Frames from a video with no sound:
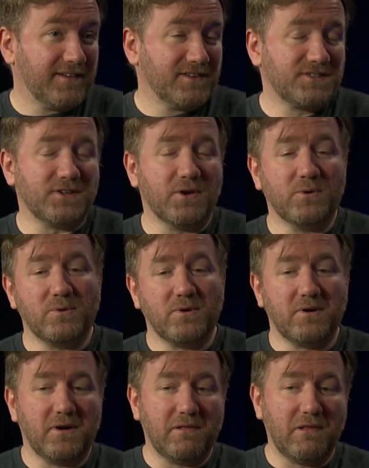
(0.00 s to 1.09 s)
So
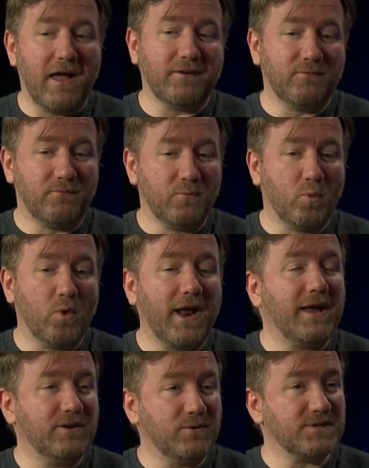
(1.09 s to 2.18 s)
a lot of what I
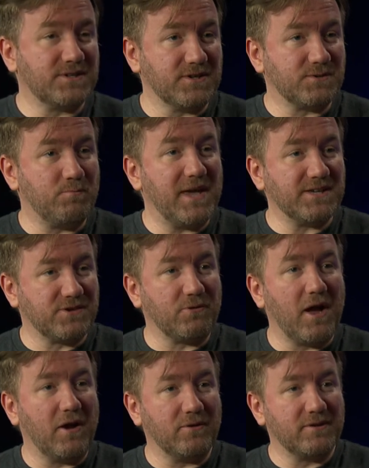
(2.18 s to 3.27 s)
do is just based
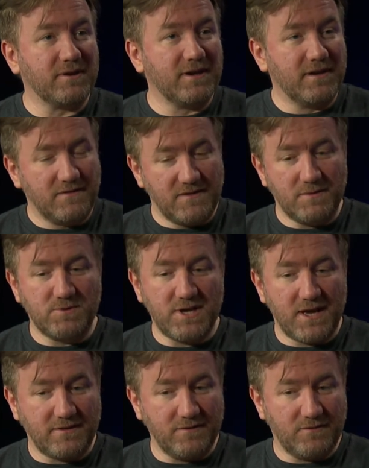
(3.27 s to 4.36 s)
around the
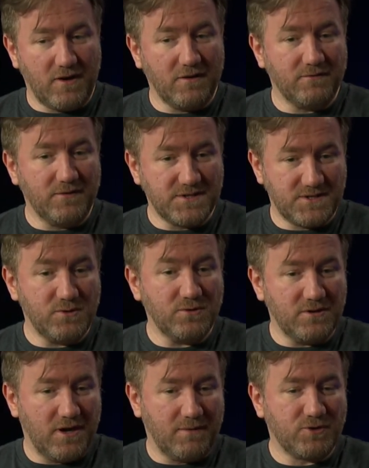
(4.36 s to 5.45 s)
objective of the
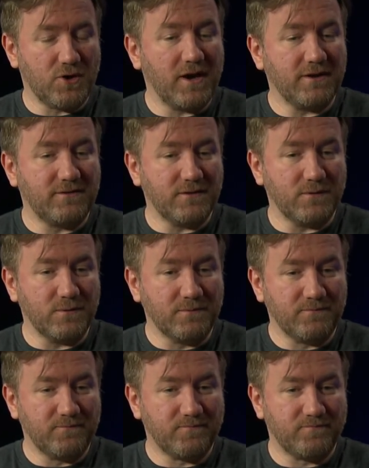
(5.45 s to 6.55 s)
student. I'm trying to
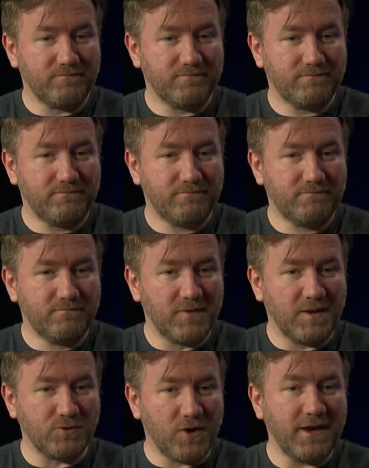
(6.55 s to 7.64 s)

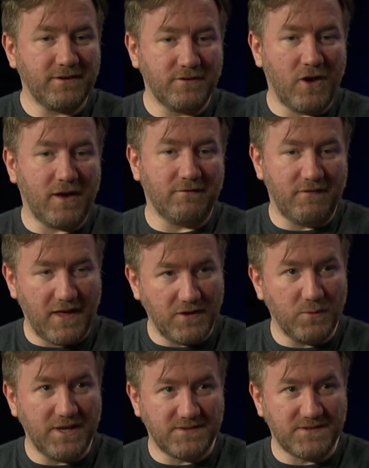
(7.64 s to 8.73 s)
I'm trying to not
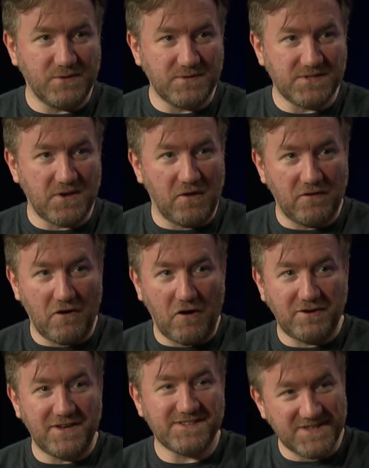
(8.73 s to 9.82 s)
evaluate students on their
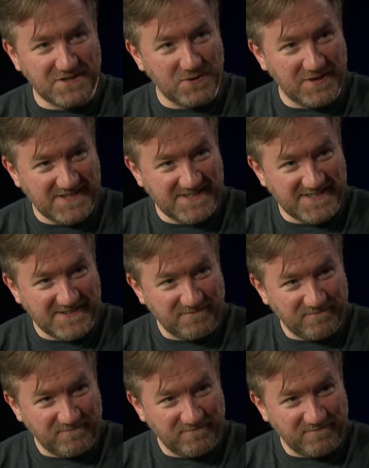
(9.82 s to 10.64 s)
artistic choices.